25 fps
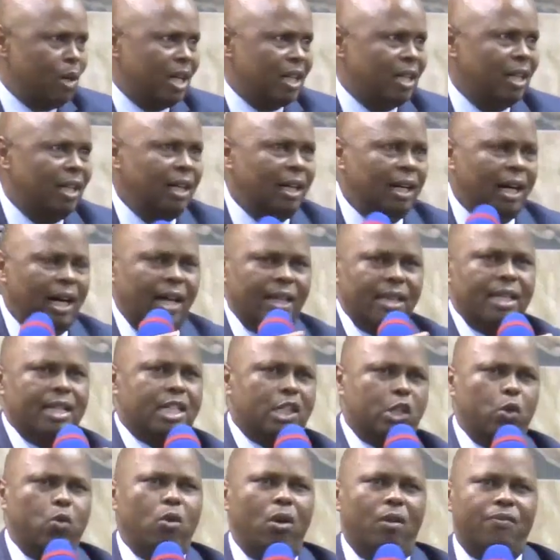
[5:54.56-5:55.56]
one, and the
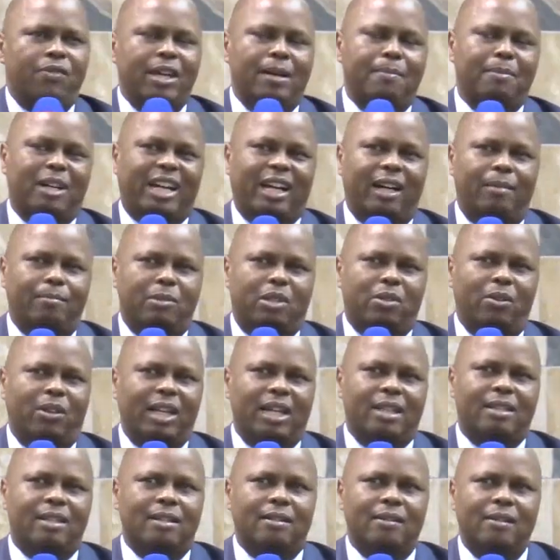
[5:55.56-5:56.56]
two of them come
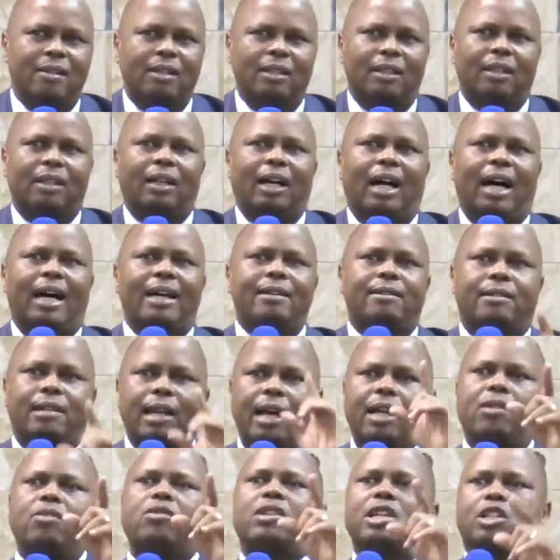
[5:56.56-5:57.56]
together. I
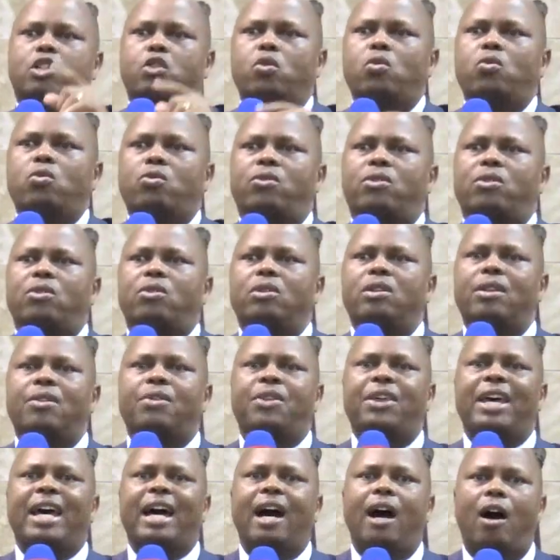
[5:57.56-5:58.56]
tell you the truth,
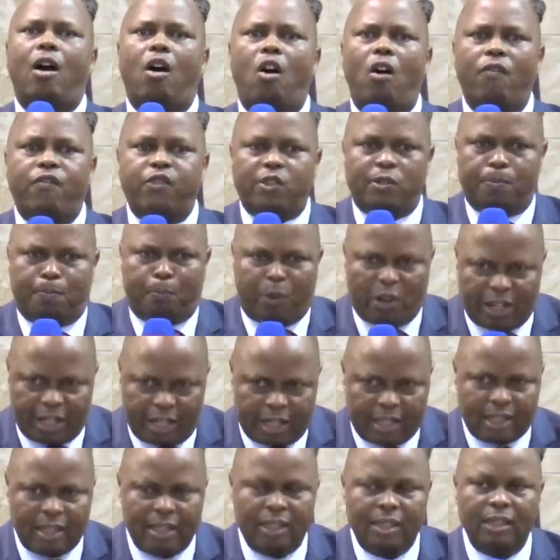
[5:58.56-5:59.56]
their
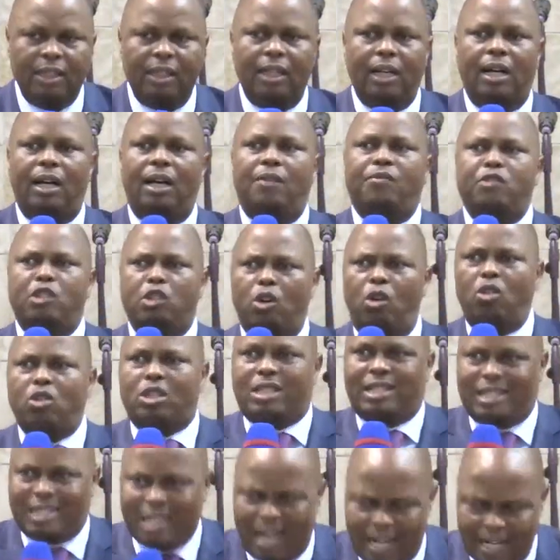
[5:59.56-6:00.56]
offspring have no
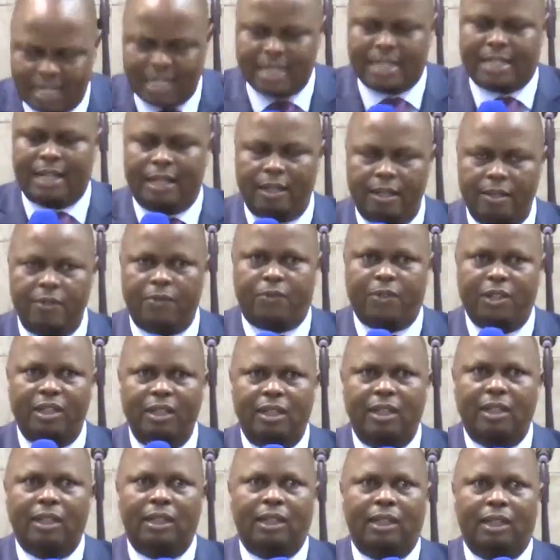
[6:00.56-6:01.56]
alternative
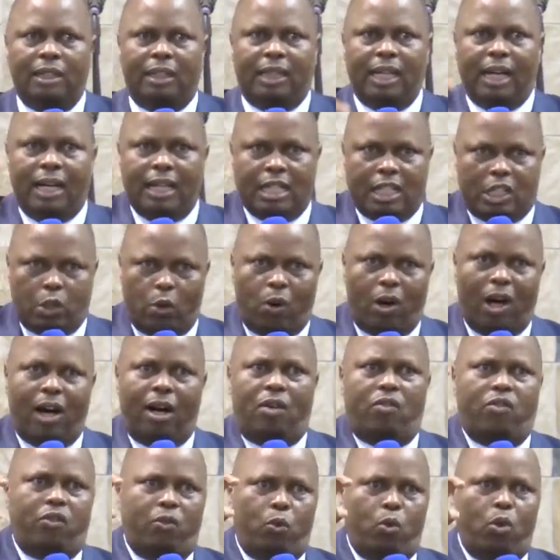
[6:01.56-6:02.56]
than to
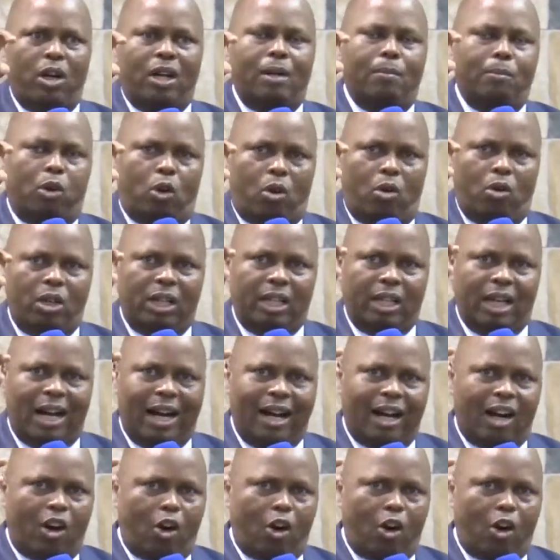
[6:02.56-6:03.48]
have what I'm calling a